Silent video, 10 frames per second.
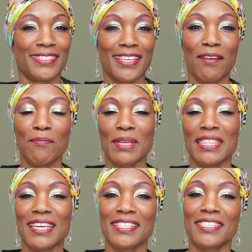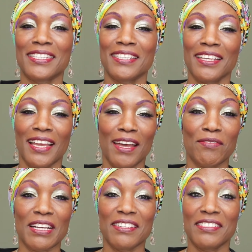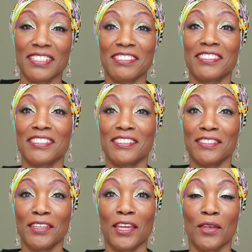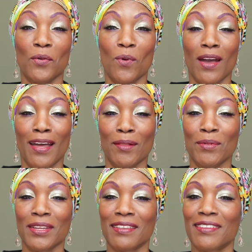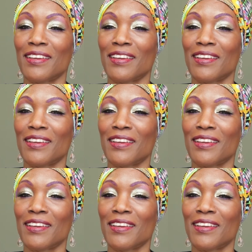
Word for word: See, I haven't been dancing. I haven't gone dancing in a while, but